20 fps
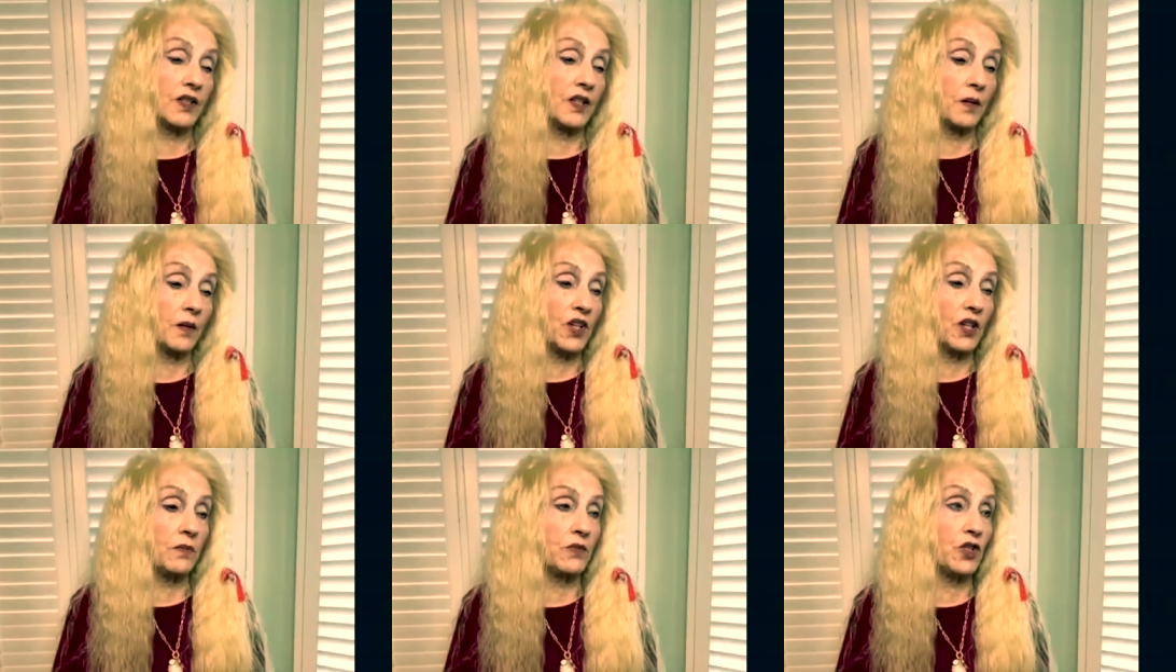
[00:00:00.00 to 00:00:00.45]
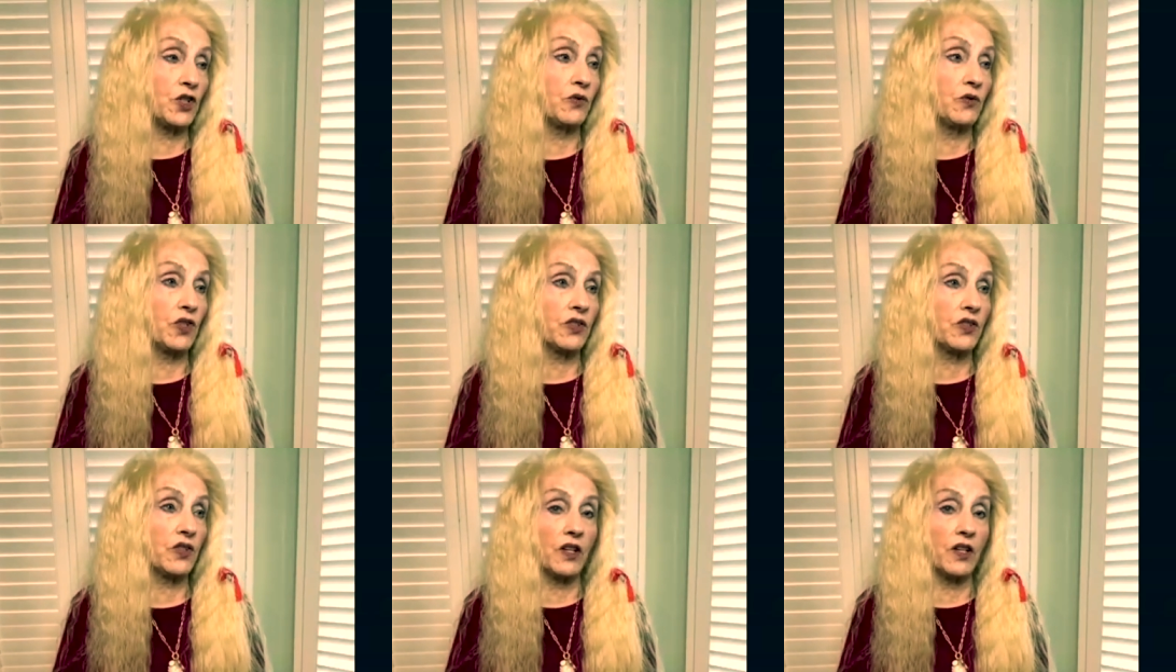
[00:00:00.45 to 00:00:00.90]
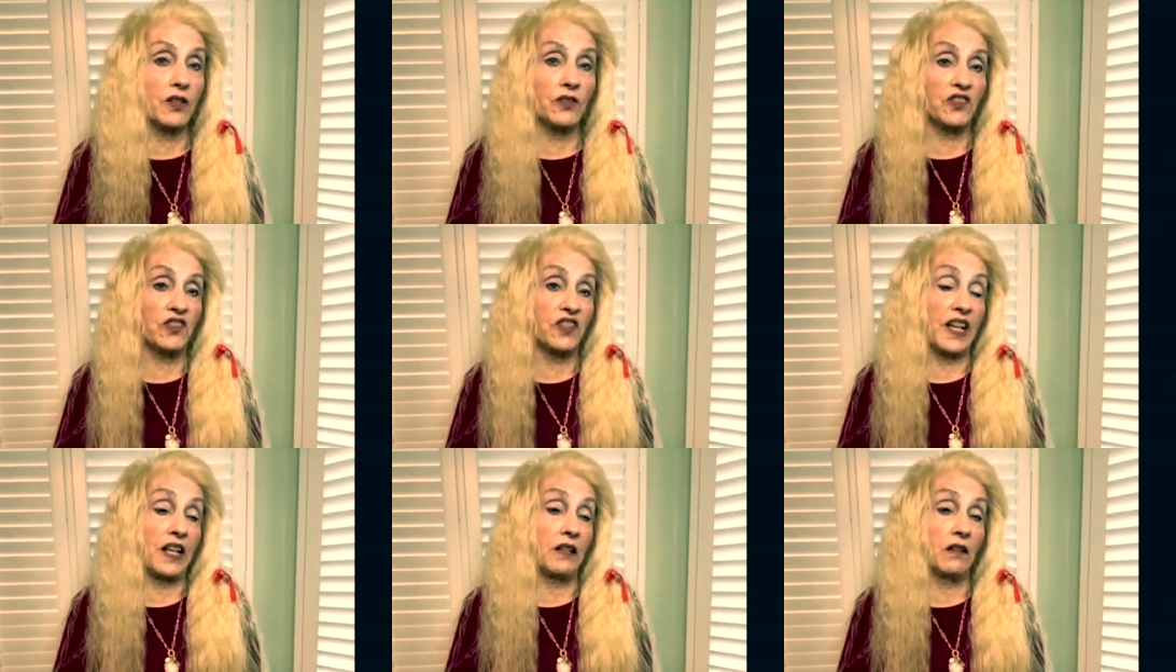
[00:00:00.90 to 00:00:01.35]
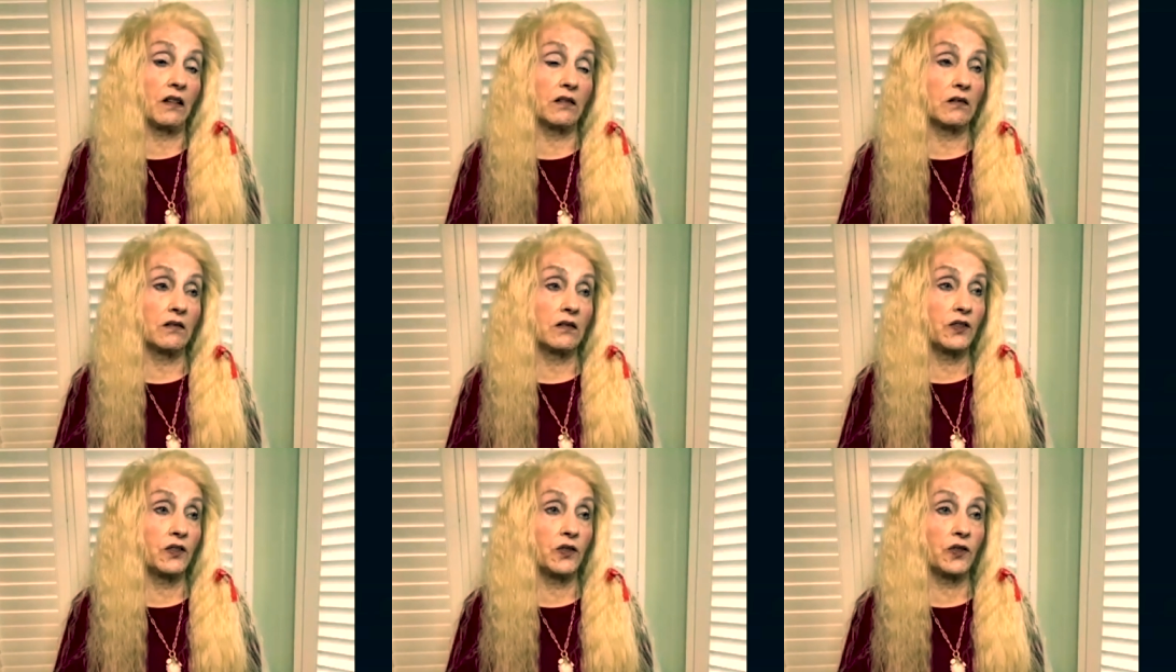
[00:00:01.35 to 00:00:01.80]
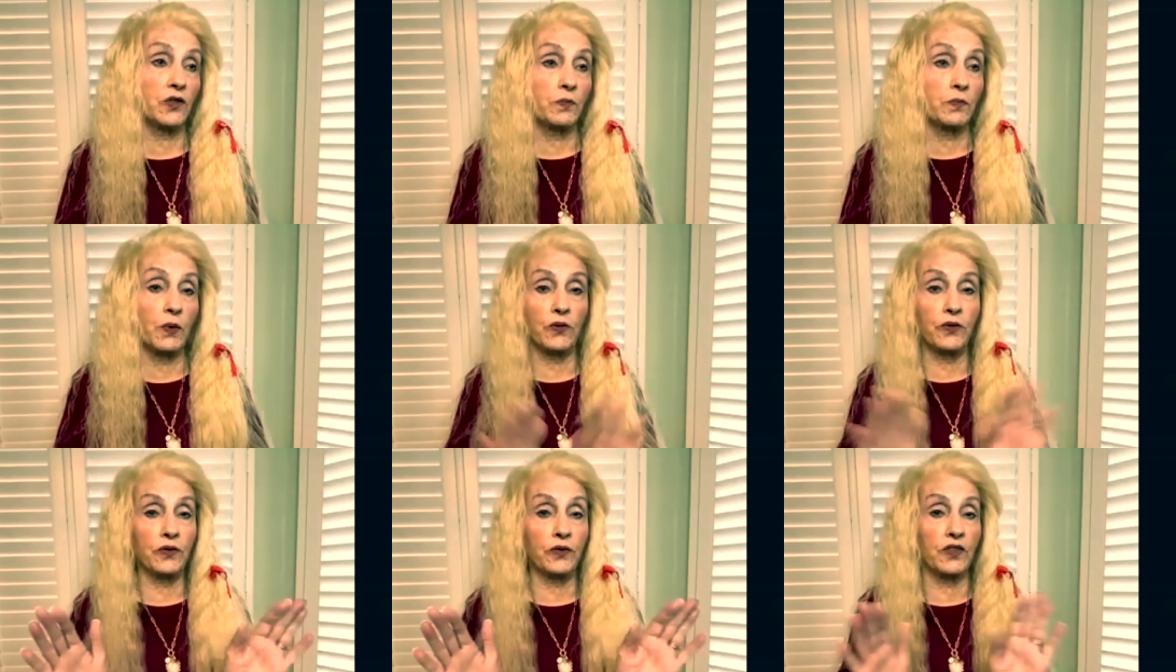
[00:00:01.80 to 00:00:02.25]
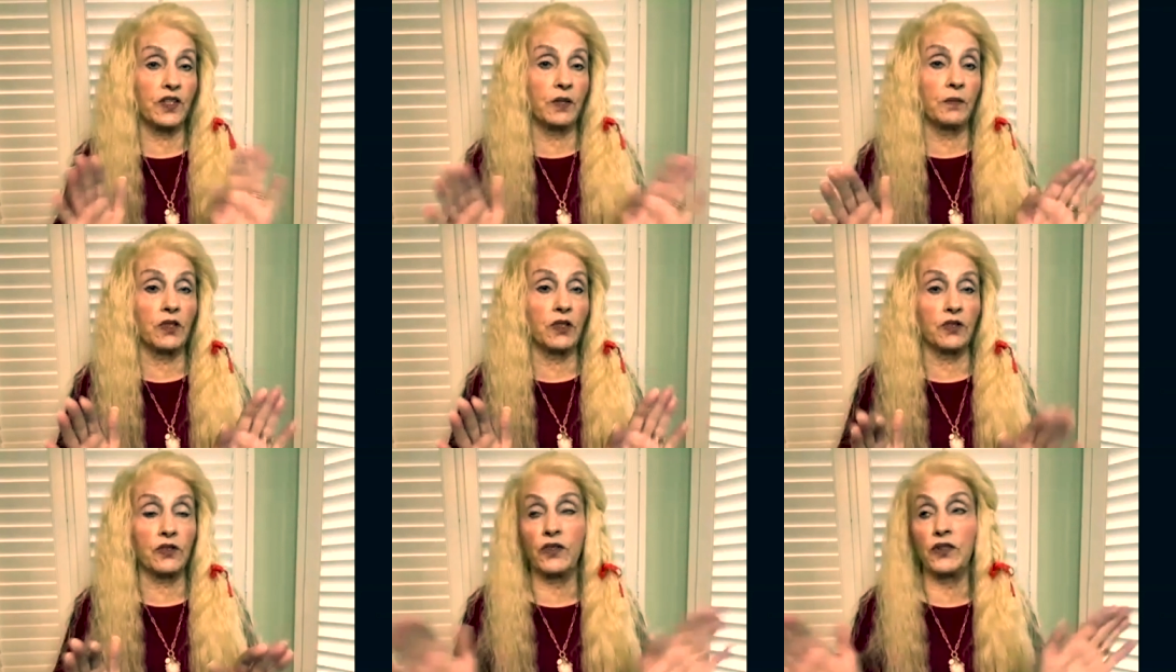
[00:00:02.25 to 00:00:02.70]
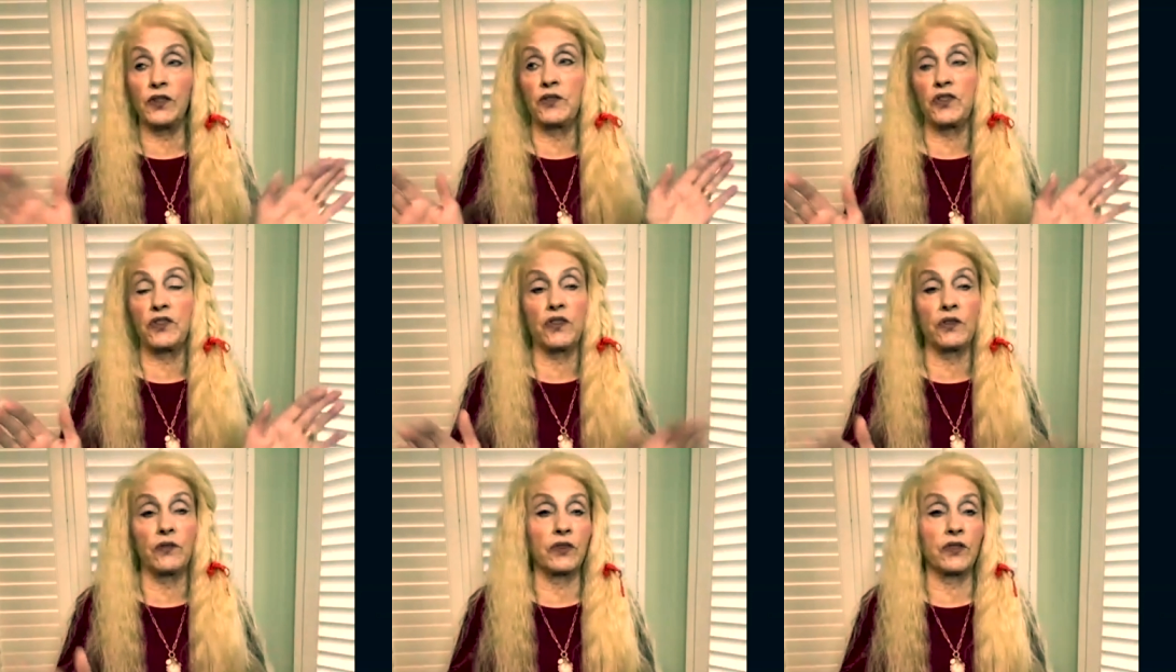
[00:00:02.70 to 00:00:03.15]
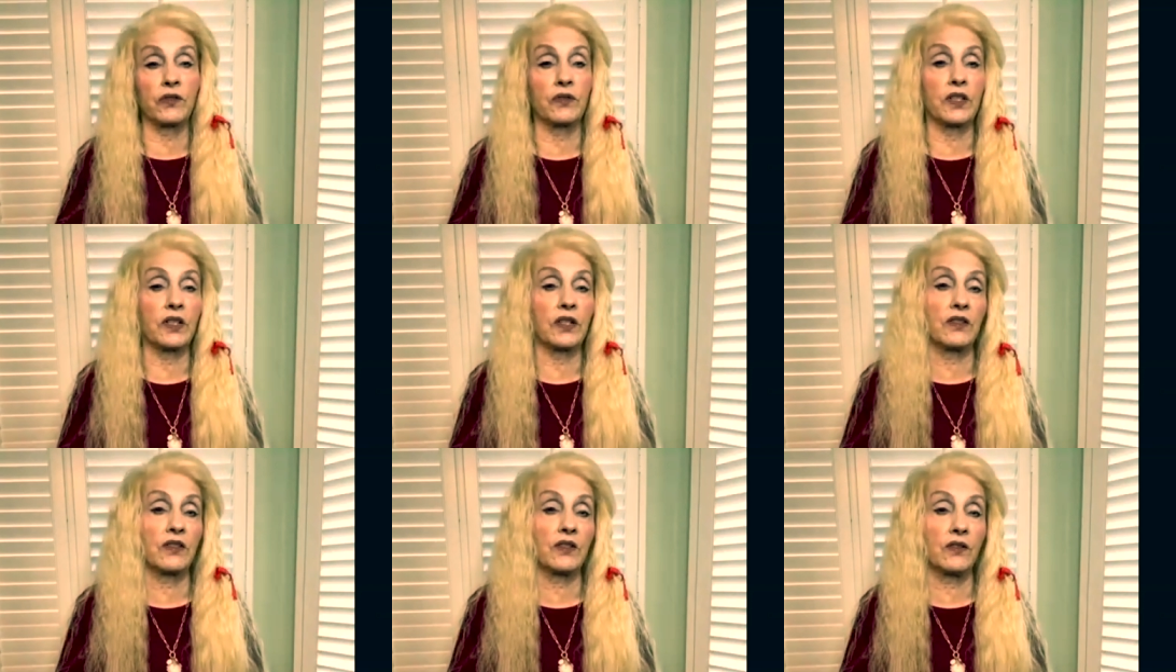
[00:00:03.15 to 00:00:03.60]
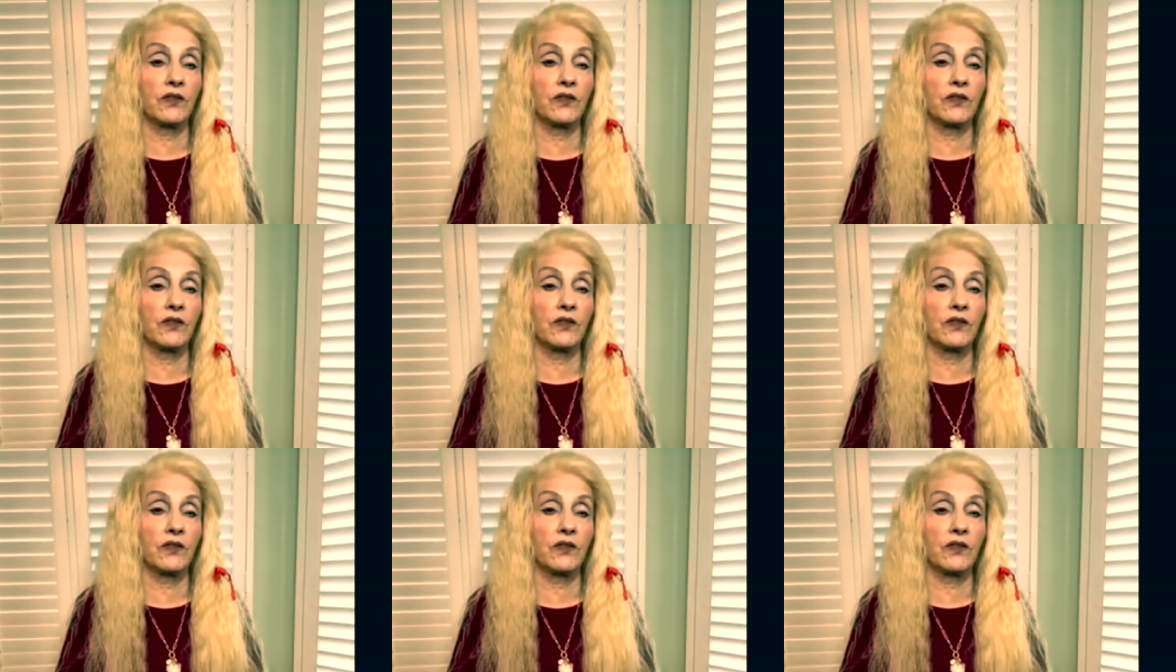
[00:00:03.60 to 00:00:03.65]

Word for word: sometimes you just understand it. You just both are similar, so you just don't do yeah. it.